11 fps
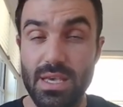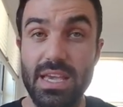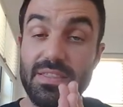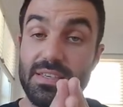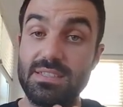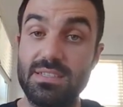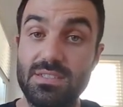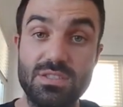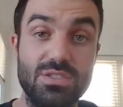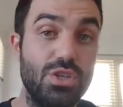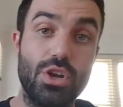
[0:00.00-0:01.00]
In this
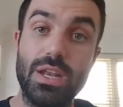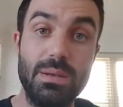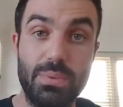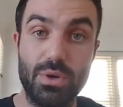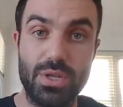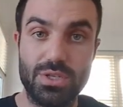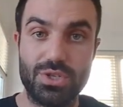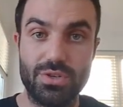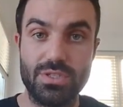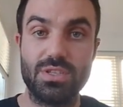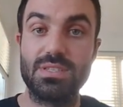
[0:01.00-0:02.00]
instance, you don't need building
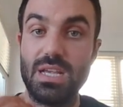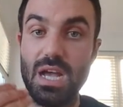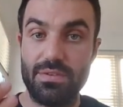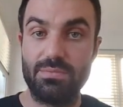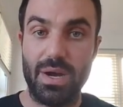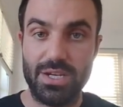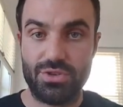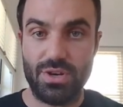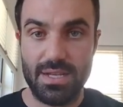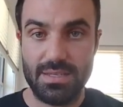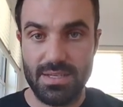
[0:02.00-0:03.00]
insurance because it's covered by
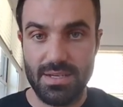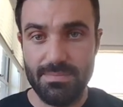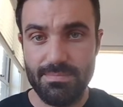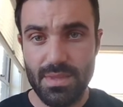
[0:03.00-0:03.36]
strata.